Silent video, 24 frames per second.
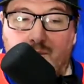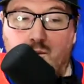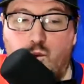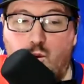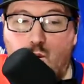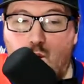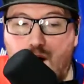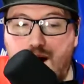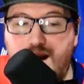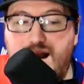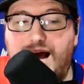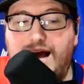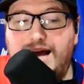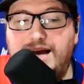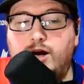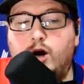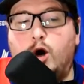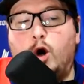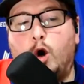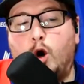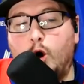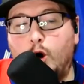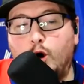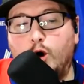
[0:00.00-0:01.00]
what I
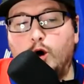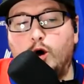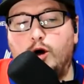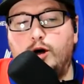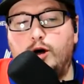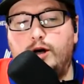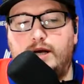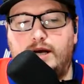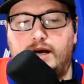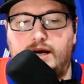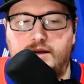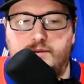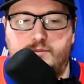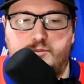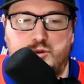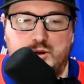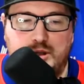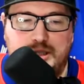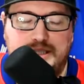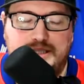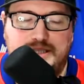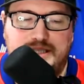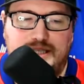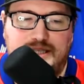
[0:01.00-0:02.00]
heard at
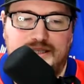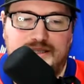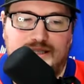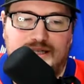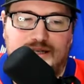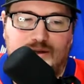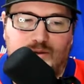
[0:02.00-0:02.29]
preseason,